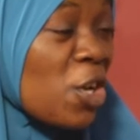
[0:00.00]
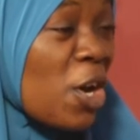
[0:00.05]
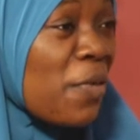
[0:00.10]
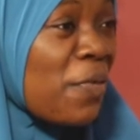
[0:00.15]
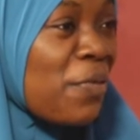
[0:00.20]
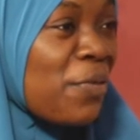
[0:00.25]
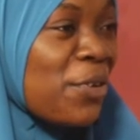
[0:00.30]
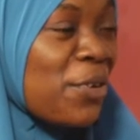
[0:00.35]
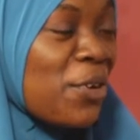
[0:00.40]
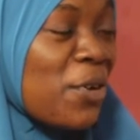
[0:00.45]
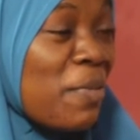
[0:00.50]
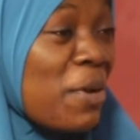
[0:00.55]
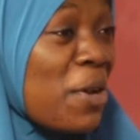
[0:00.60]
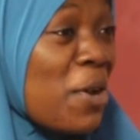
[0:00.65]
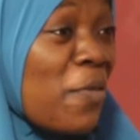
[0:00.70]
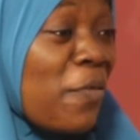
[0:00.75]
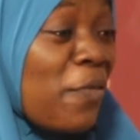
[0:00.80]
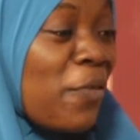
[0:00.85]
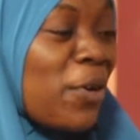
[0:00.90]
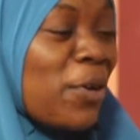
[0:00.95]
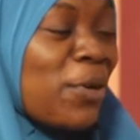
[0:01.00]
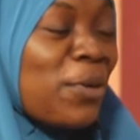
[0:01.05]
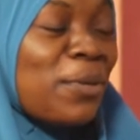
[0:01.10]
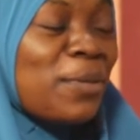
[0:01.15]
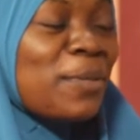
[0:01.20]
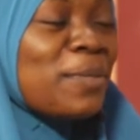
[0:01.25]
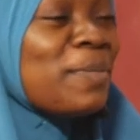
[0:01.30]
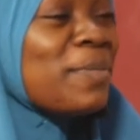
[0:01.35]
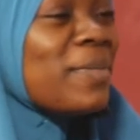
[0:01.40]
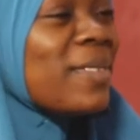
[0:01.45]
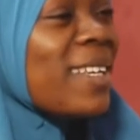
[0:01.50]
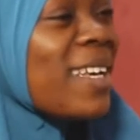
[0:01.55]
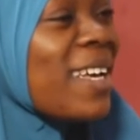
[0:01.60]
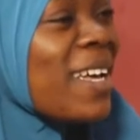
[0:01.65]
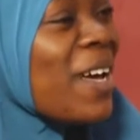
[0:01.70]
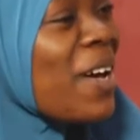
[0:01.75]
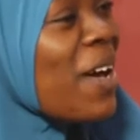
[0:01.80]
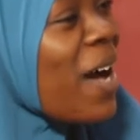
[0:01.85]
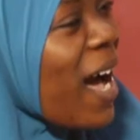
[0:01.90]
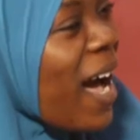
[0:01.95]
So for you, may no follow. How
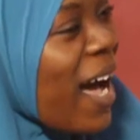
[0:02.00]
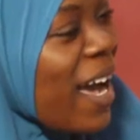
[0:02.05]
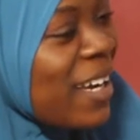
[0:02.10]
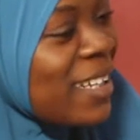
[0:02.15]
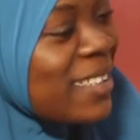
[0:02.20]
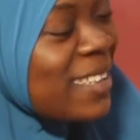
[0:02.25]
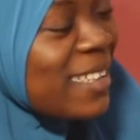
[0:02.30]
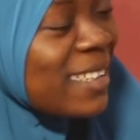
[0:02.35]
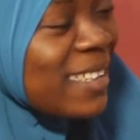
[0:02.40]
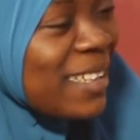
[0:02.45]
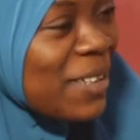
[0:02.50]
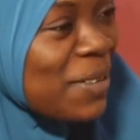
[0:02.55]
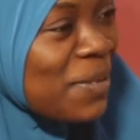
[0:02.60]
you doing